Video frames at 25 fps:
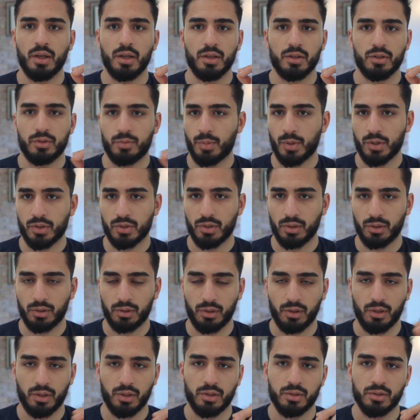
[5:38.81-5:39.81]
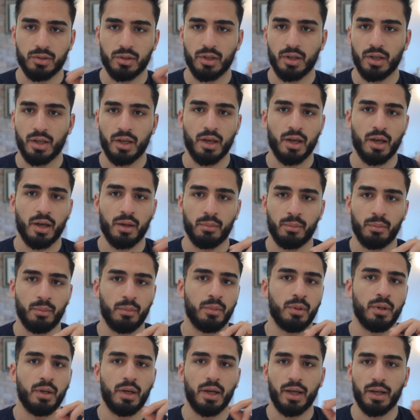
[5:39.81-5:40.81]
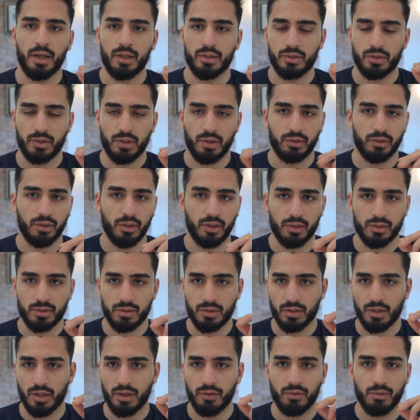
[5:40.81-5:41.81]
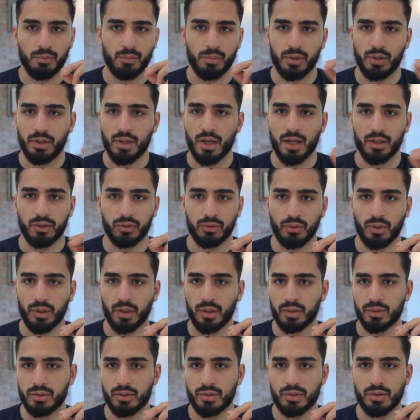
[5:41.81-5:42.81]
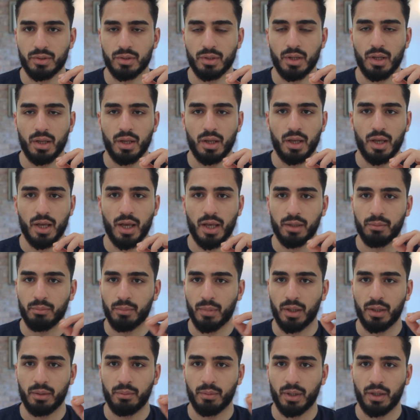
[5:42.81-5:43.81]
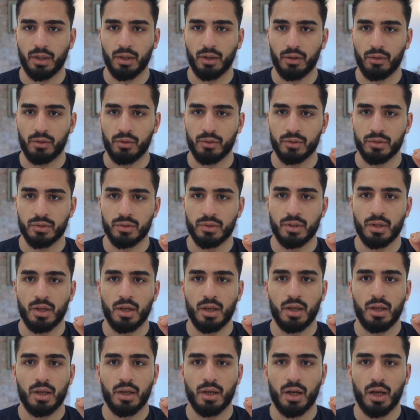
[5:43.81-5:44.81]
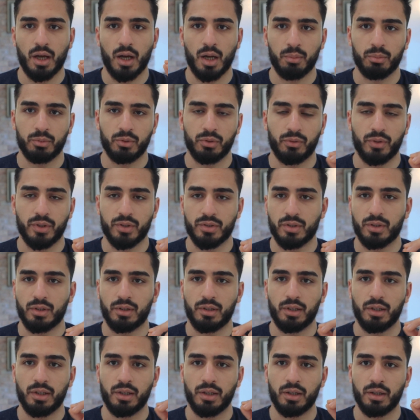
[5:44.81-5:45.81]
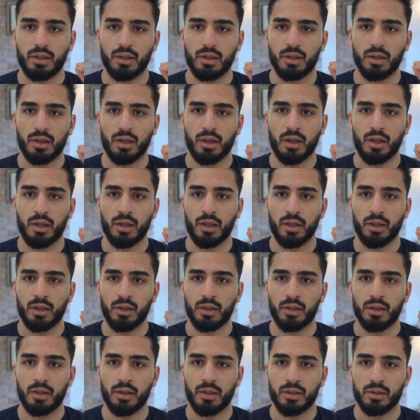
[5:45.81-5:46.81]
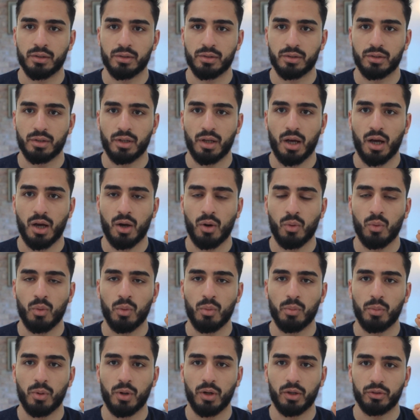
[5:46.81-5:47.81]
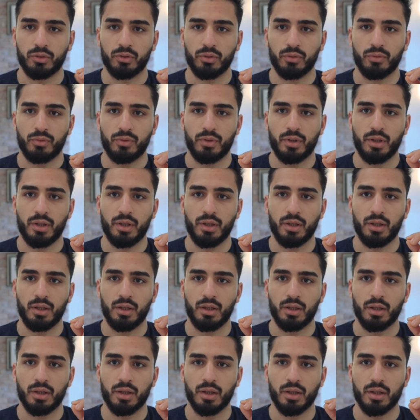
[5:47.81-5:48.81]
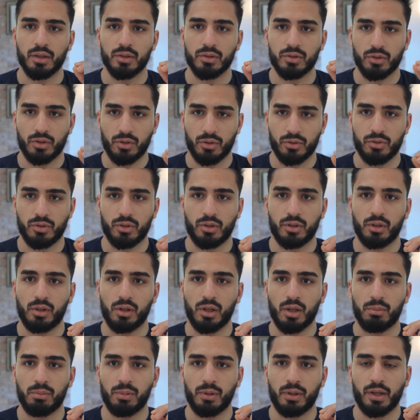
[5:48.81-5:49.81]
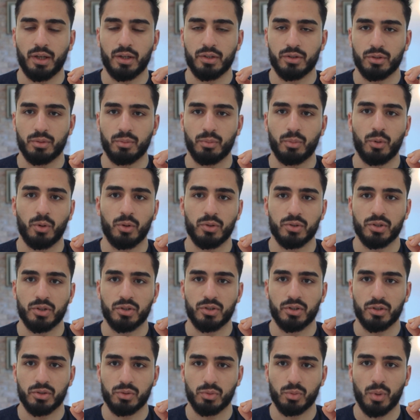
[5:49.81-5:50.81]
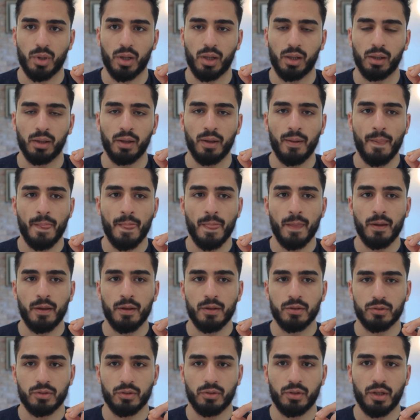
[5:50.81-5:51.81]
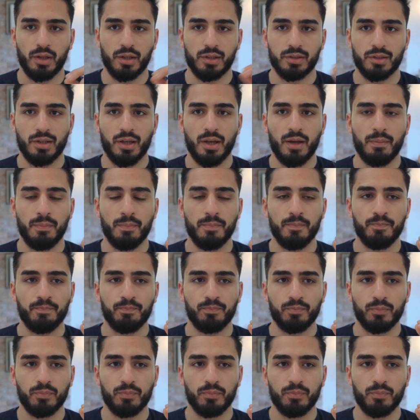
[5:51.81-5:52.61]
specialties, EM, anesthetics, even pediatrics, and many, many others. Up to recently, it's now part of the surgical application process as well. So the exam